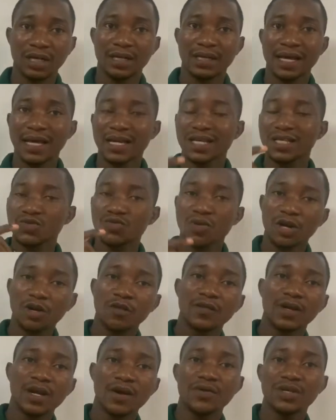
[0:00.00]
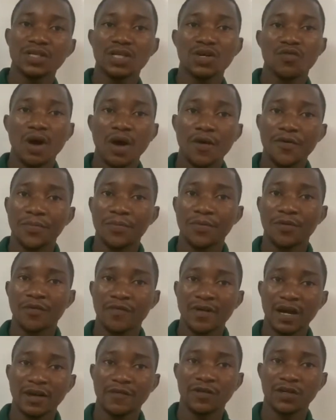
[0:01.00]
That is one of the reasons why we
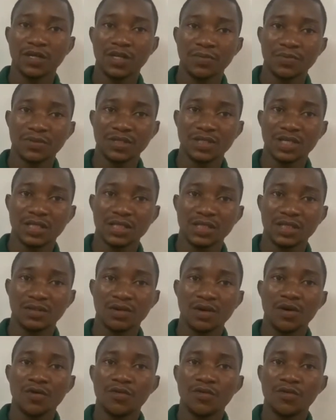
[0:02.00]
provide for depreciation.